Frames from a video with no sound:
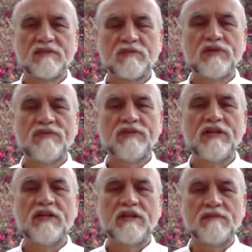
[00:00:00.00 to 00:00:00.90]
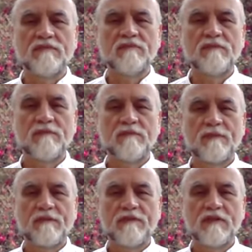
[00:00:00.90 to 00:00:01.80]
within
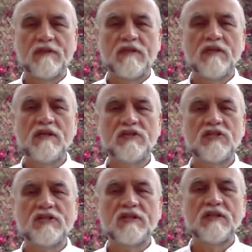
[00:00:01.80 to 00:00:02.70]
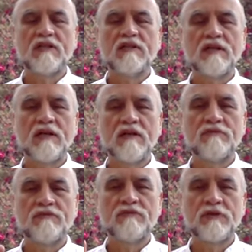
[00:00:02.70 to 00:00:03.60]
each and
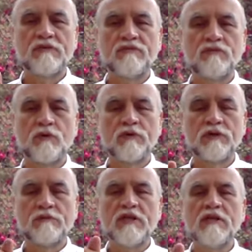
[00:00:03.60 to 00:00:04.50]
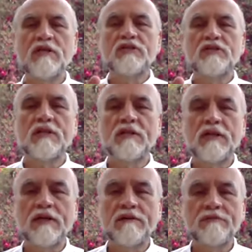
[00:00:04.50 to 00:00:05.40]
every form, each
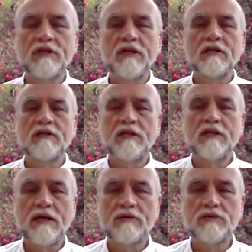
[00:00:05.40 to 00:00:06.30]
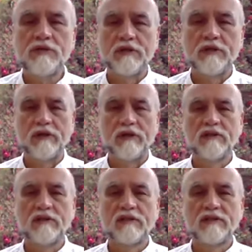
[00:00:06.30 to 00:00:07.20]
and every encounter
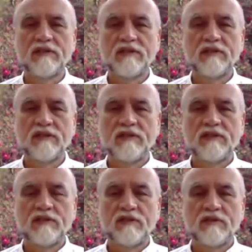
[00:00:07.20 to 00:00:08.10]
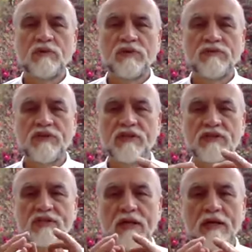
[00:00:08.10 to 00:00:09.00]
with
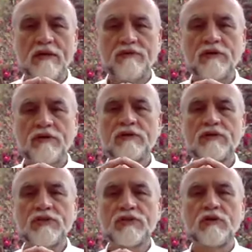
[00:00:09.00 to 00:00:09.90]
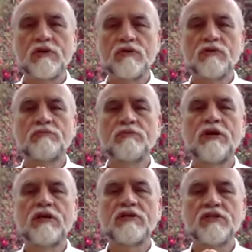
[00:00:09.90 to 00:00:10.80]
this ever so
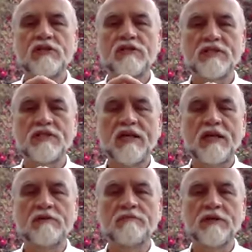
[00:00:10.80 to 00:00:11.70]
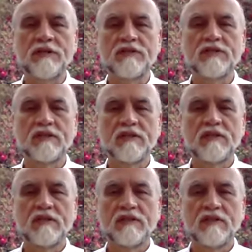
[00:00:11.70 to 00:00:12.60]
precious element
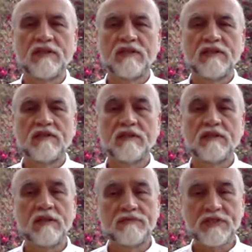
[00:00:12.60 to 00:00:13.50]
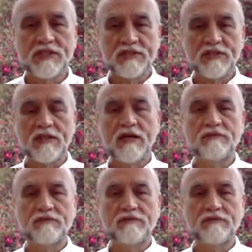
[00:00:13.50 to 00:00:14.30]
that gives us life